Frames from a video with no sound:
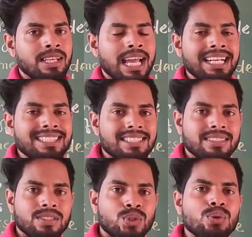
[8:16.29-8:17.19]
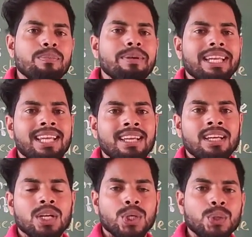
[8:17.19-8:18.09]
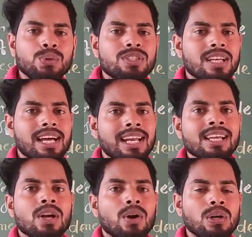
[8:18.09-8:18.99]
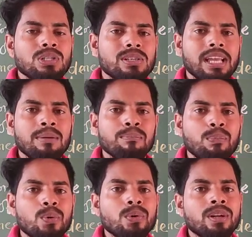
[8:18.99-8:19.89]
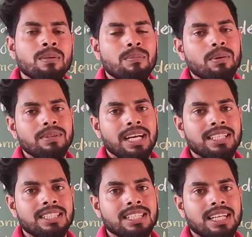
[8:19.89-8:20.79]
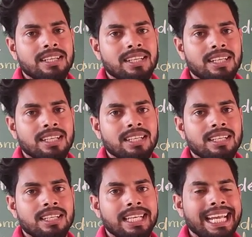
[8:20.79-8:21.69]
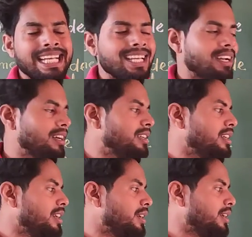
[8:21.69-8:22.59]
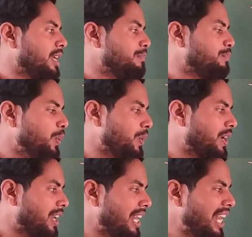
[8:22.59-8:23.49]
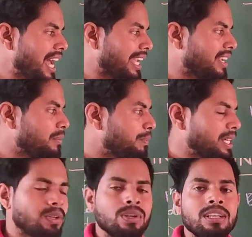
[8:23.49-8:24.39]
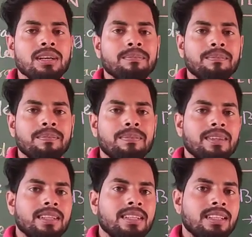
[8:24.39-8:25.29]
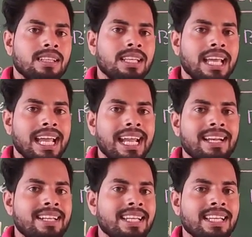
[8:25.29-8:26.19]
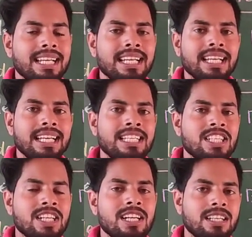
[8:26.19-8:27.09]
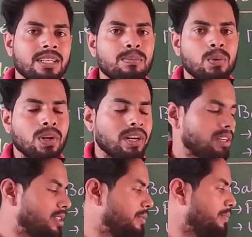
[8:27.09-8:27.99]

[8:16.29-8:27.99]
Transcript: And so many goods are also import from the others country. India import like petroleum and its related product.